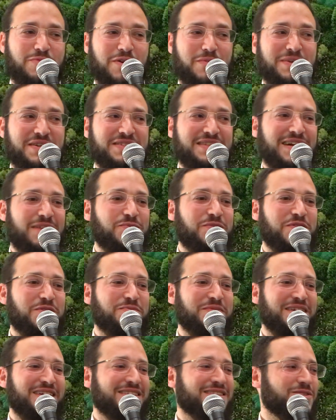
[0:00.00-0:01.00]
I
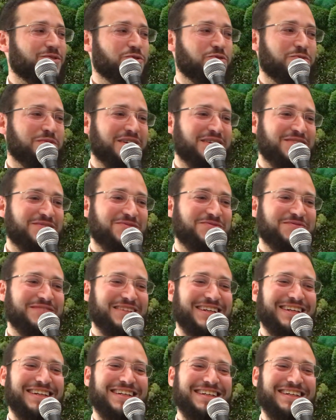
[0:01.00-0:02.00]
brought my son with me to
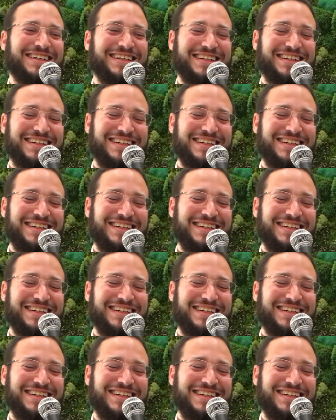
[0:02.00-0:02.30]
Uman